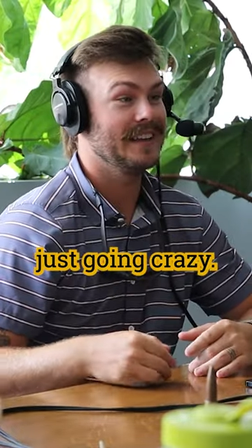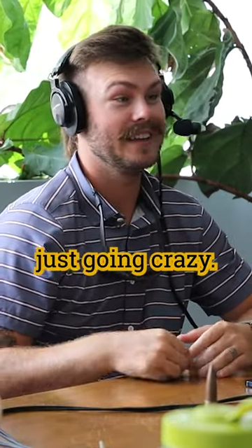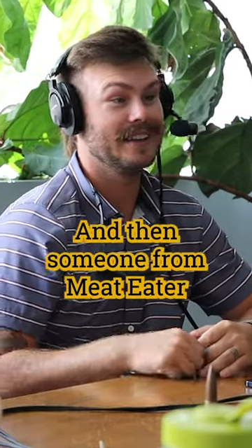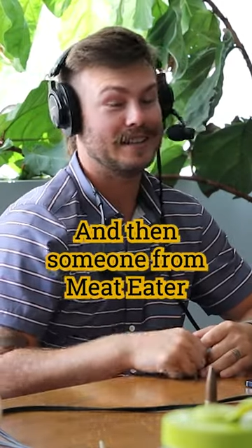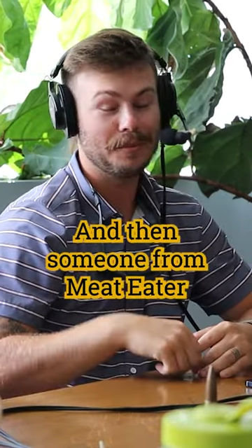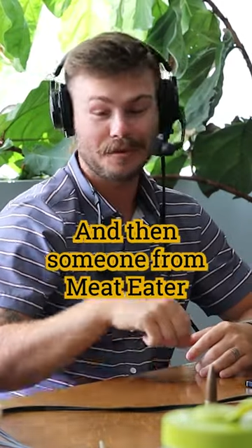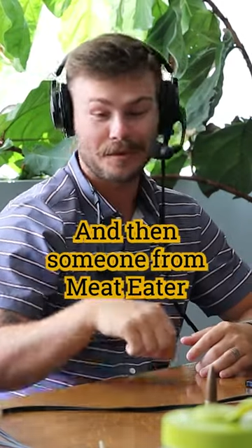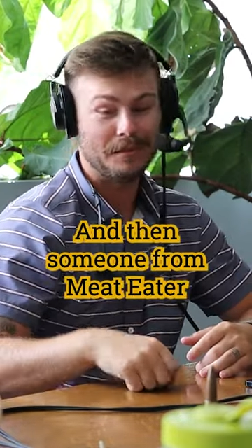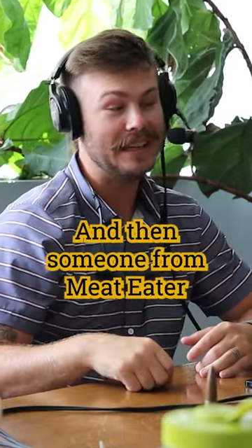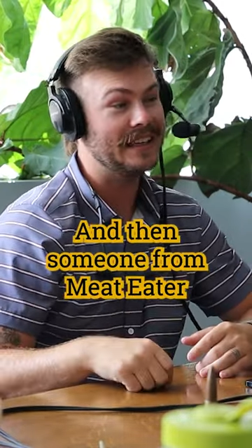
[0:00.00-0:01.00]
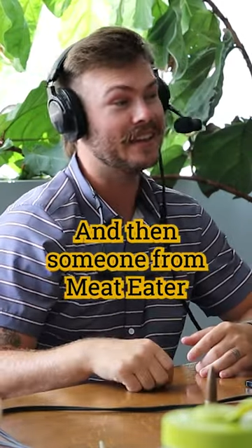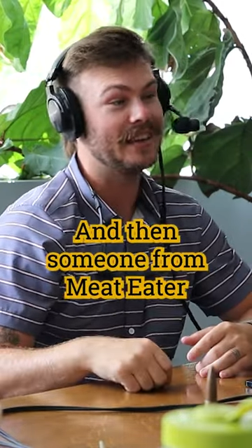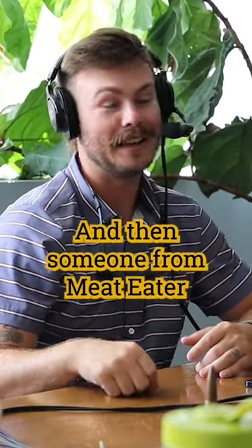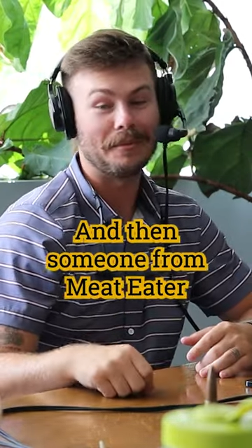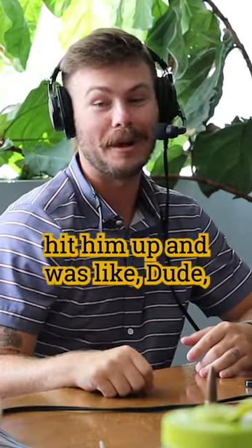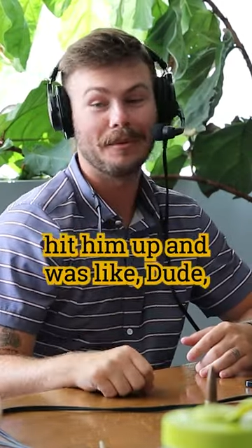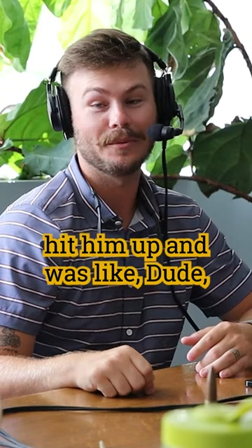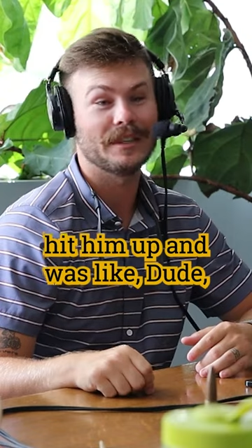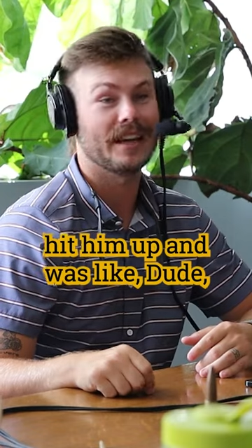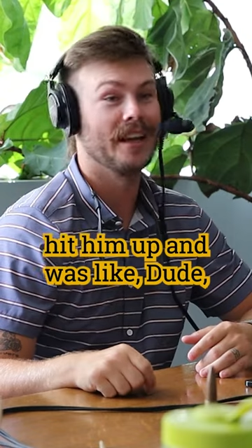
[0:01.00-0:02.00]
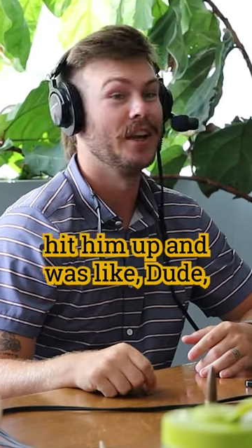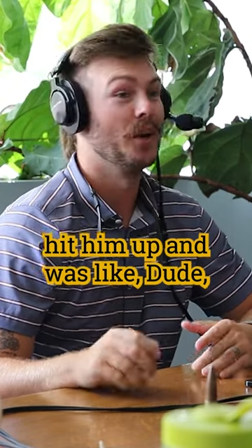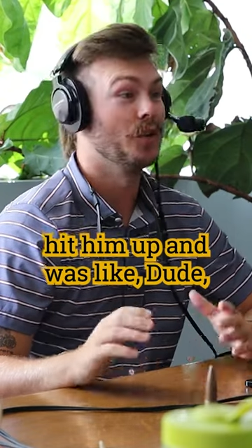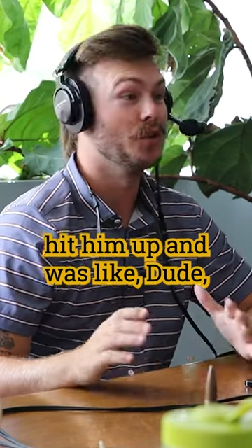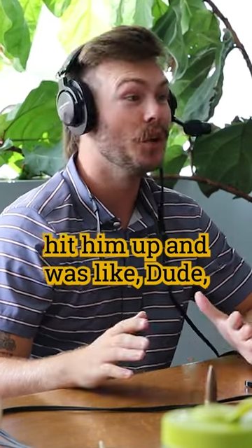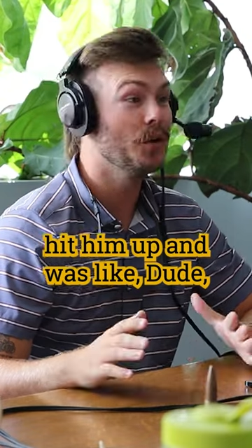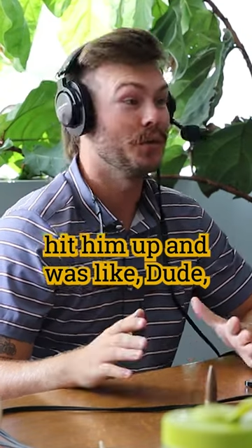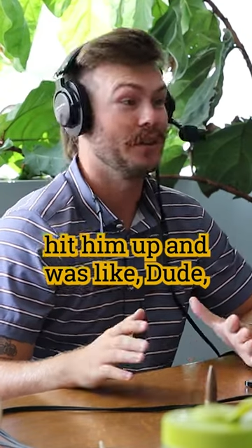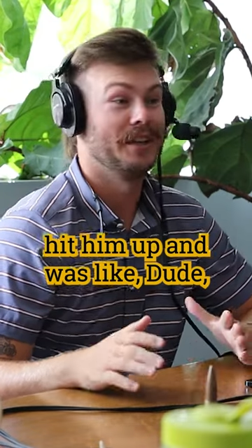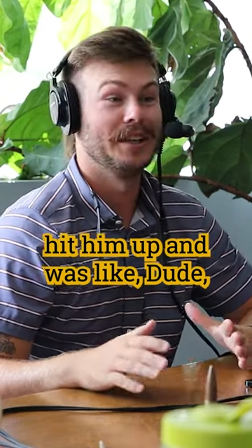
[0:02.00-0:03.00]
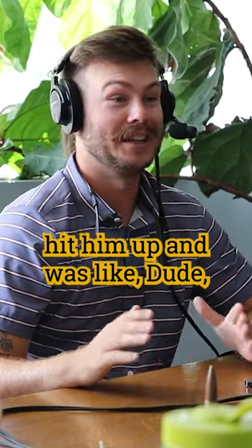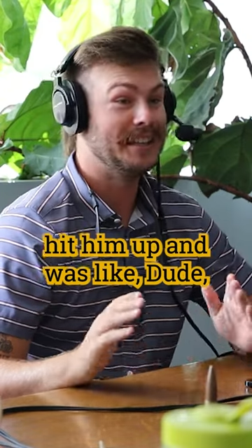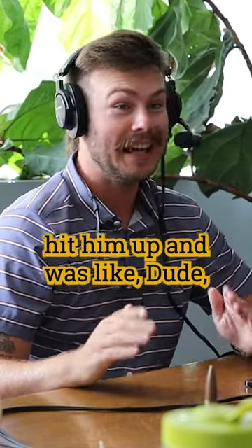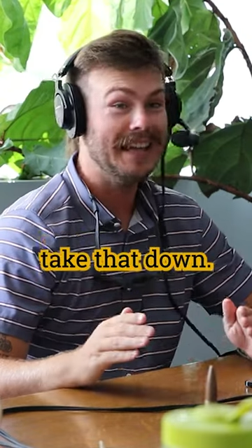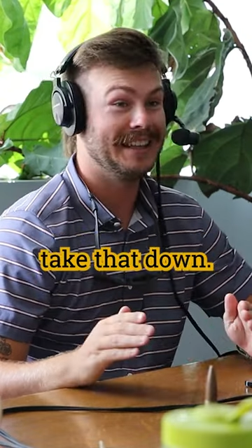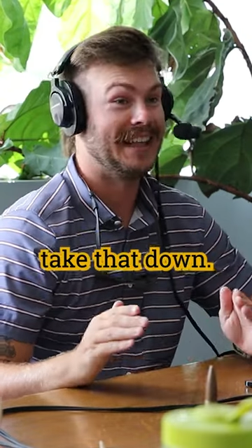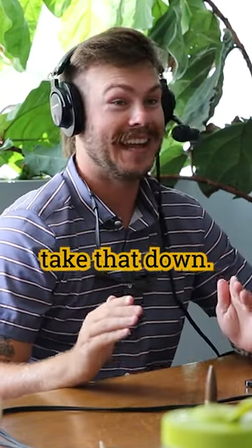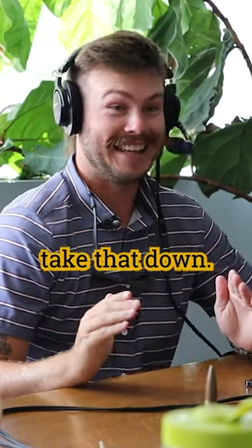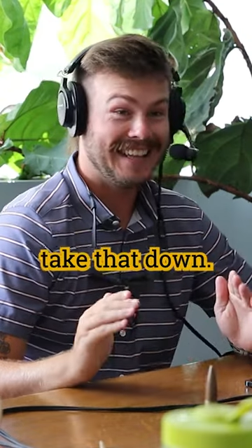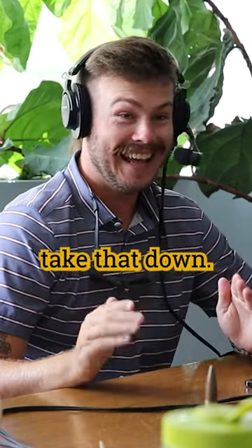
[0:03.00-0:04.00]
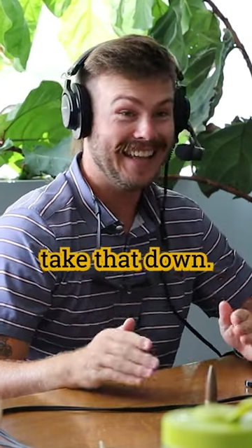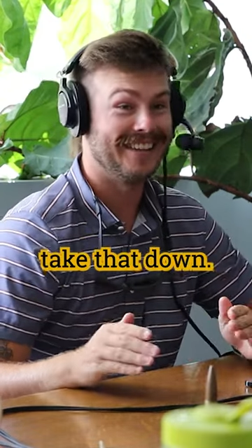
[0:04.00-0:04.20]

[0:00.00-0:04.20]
And then someone from MeatEater hit him up and was like, "Dude, take that